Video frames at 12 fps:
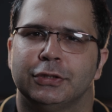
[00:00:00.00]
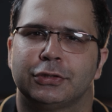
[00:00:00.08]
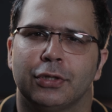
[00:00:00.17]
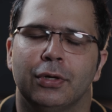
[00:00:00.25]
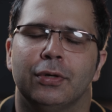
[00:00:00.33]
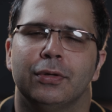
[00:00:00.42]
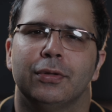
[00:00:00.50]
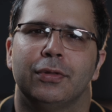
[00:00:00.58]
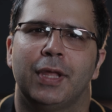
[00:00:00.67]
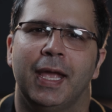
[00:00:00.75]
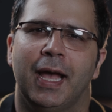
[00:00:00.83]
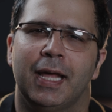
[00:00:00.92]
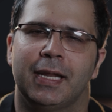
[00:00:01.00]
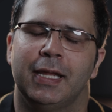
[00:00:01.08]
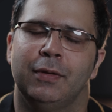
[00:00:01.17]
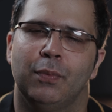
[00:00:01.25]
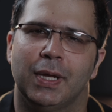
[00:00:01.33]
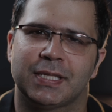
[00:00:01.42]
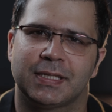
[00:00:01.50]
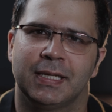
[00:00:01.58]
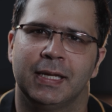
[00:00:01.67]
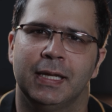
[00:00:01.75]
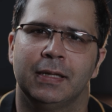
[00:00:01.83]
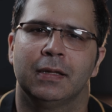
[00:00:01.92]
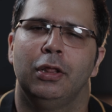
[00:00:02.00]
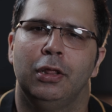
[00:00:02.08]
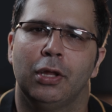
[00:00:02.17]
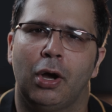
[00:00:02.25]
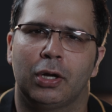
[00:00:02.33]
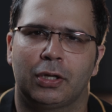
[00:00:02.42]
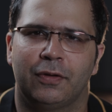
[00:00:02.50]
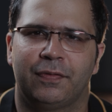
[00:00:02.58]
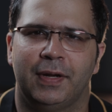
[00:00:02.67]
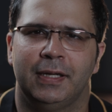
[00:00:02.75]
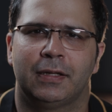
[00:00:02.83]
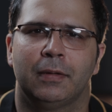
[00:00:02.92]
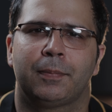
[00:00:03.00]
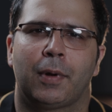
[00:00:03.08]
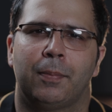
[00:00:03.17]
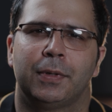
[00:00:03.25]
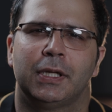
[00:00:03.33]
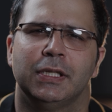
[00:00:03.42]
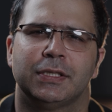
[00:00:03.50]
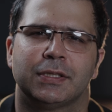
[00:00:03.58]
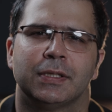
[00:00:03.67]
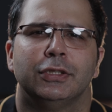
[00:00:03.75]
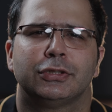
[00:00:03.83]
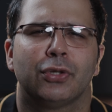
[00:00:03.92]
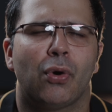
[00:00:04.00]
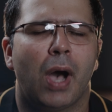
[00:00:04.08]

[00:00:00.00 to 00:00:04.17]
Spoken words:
So they are investing in lot of rental properties. So